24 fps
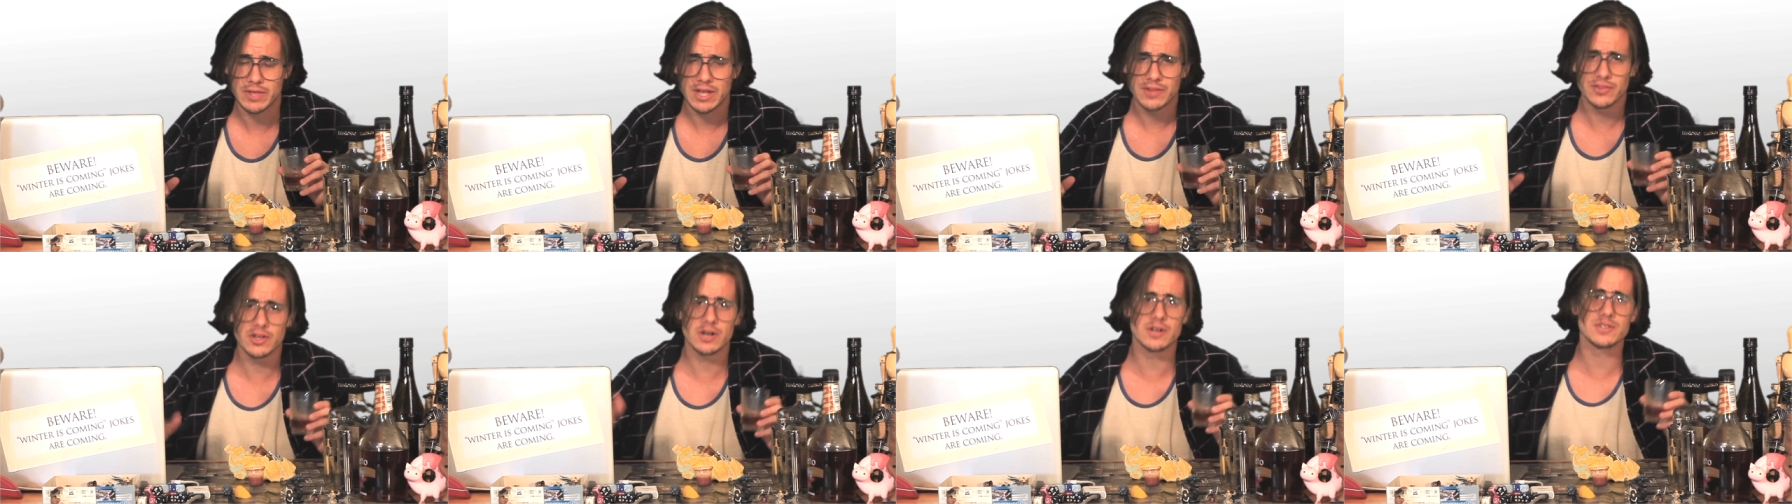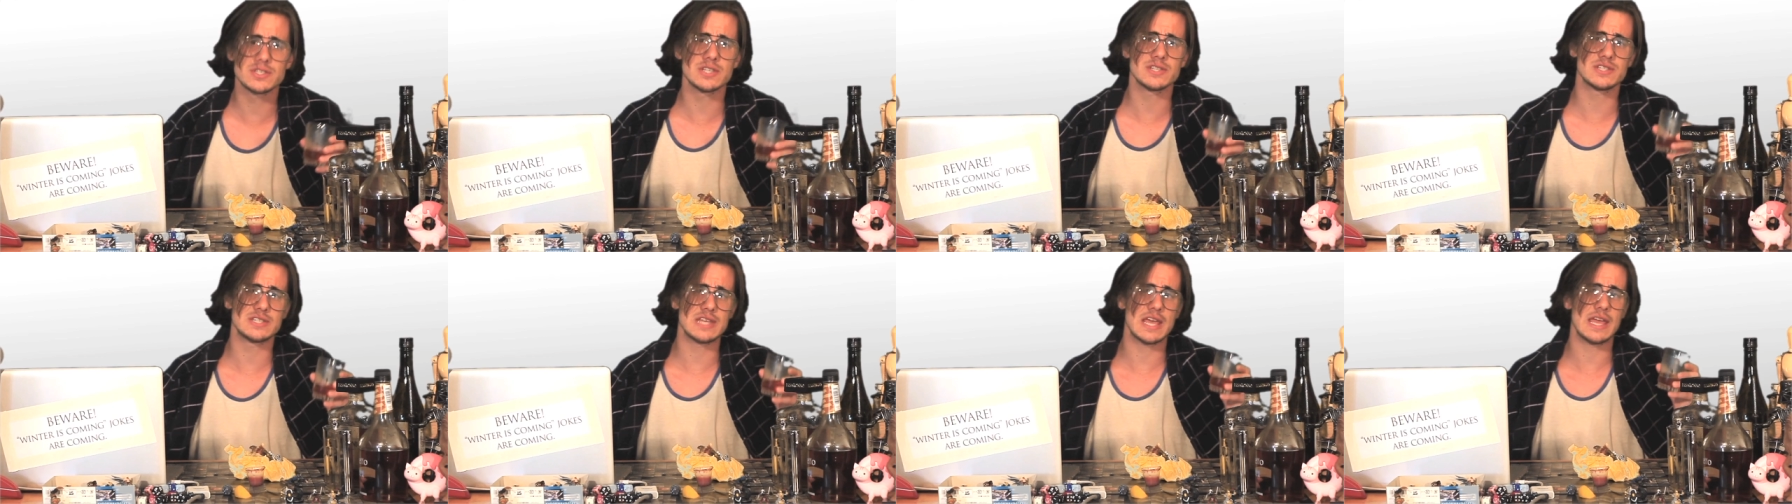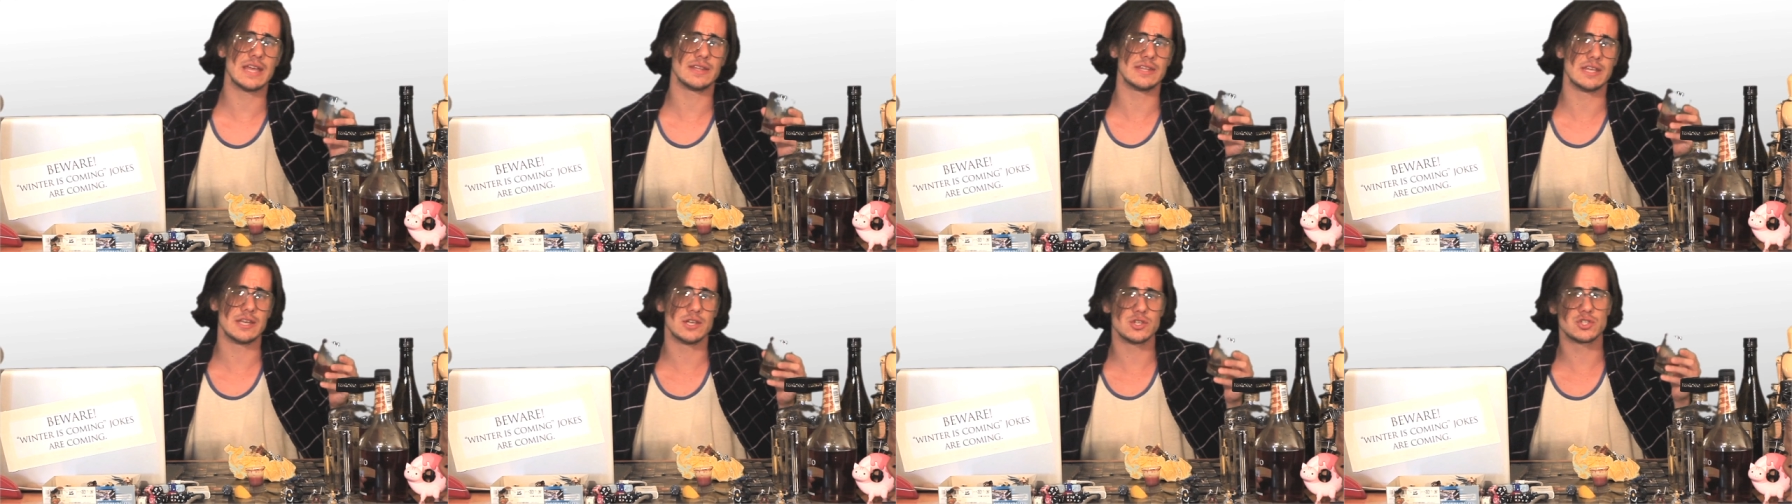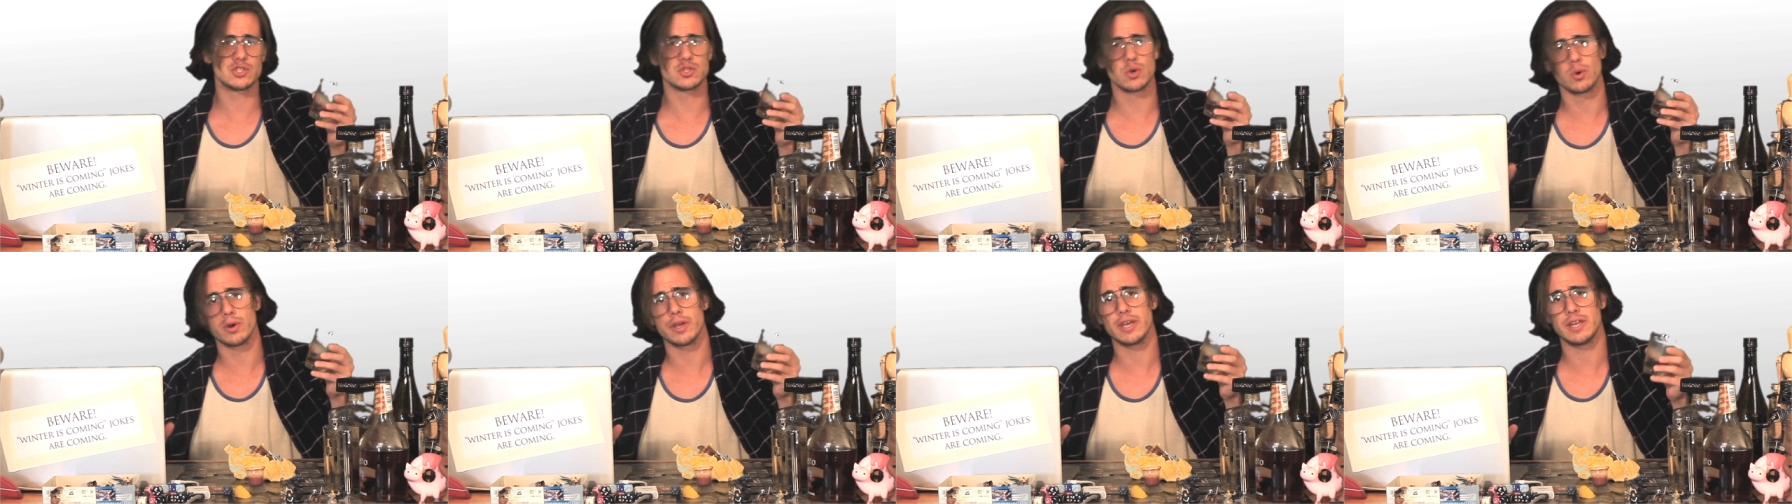There is a saying that
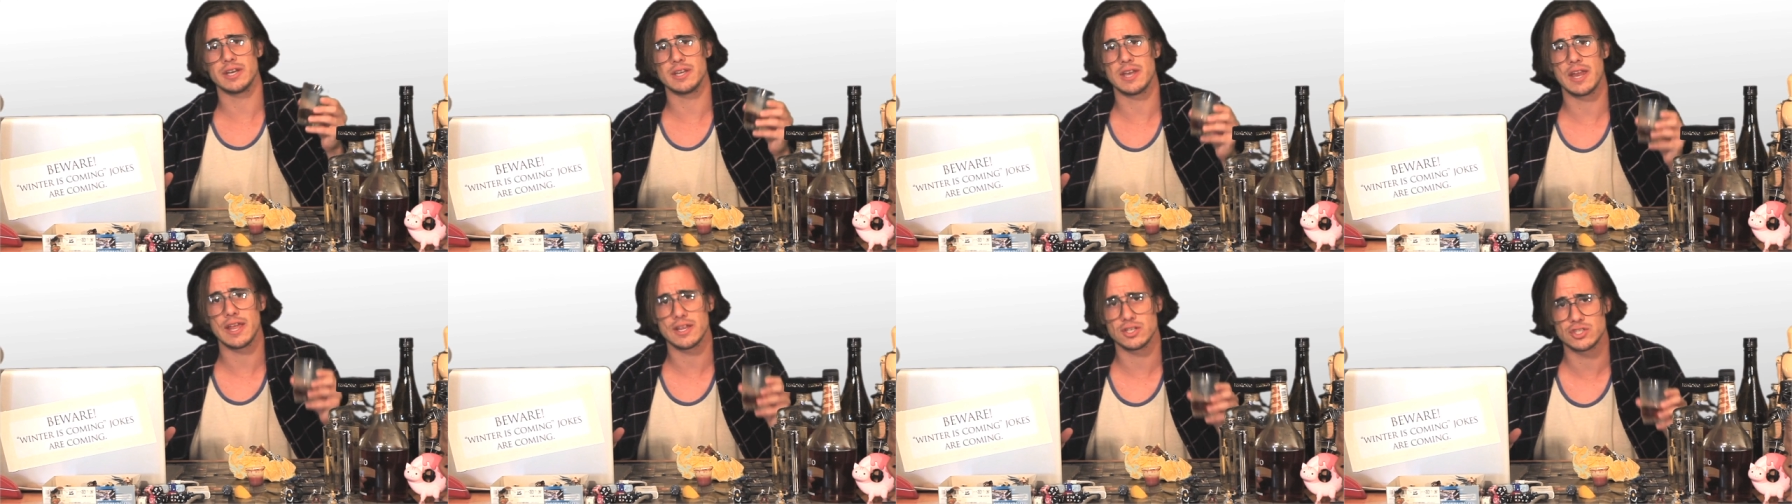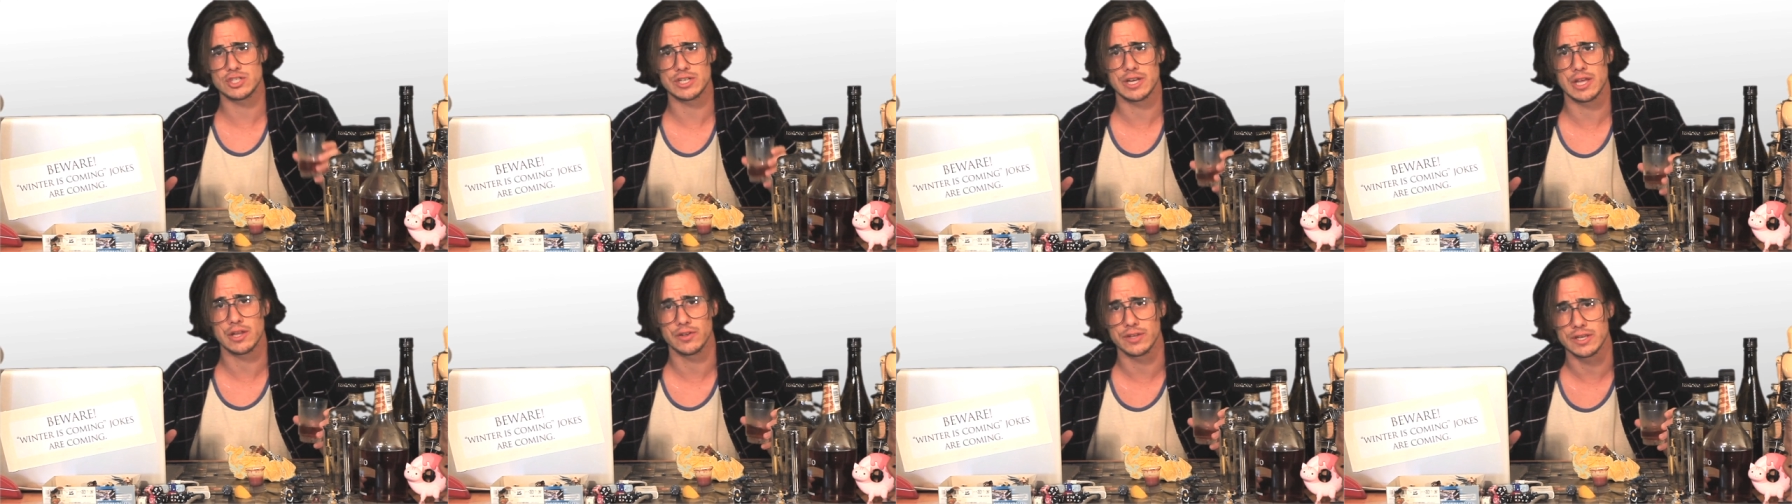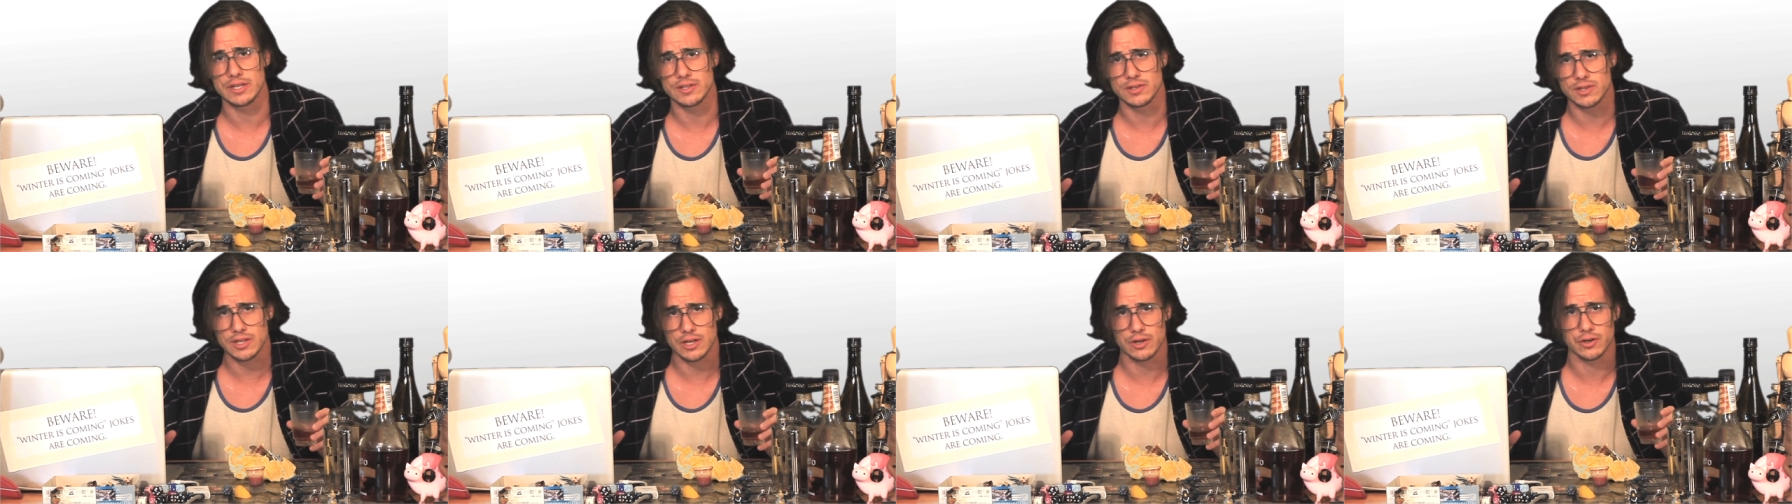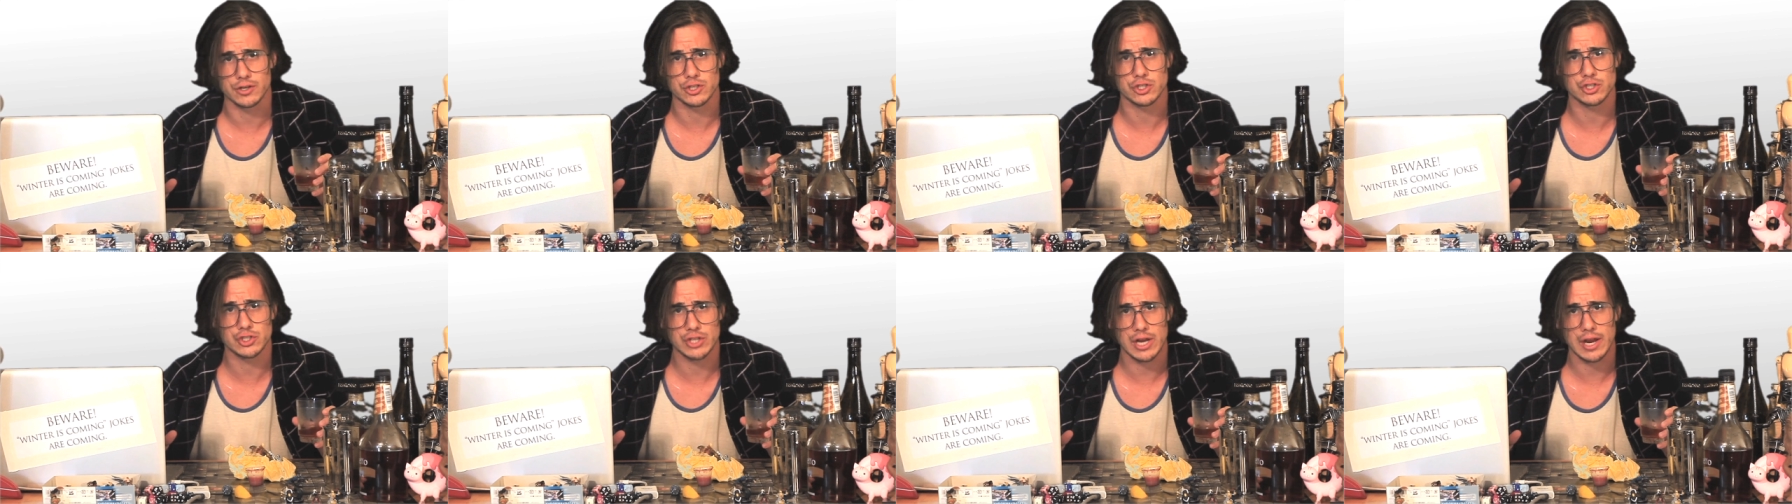historian and ancient alien
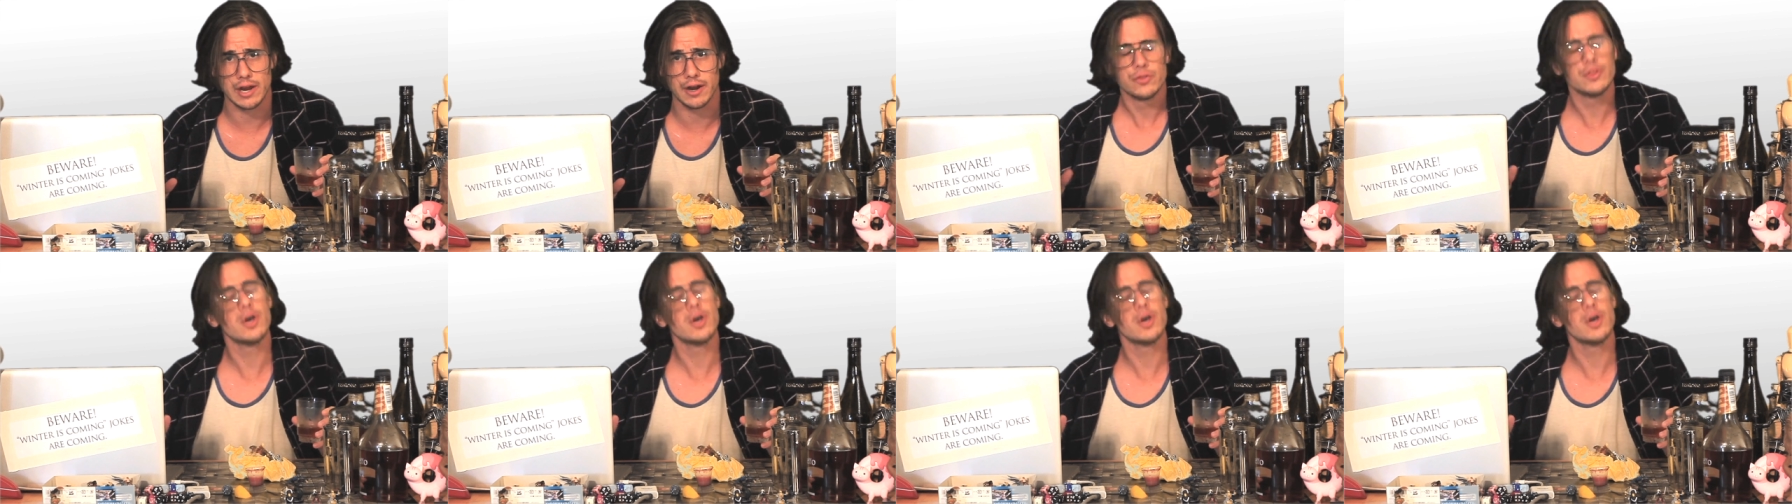theorists share.